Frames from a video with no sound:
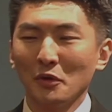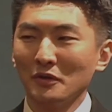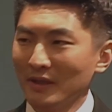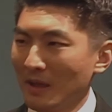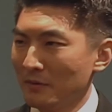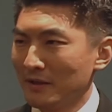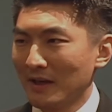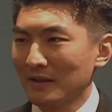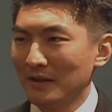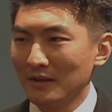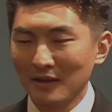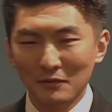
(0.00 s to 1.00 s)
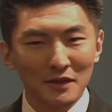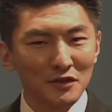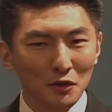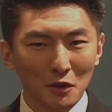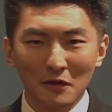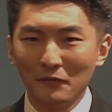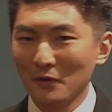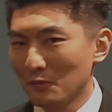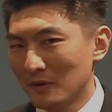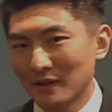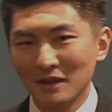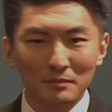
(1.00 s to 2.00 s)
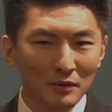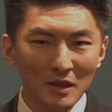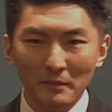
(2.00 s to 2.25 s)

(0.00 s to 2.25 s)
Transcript: going to name the technique. I want to start off with one that's pretty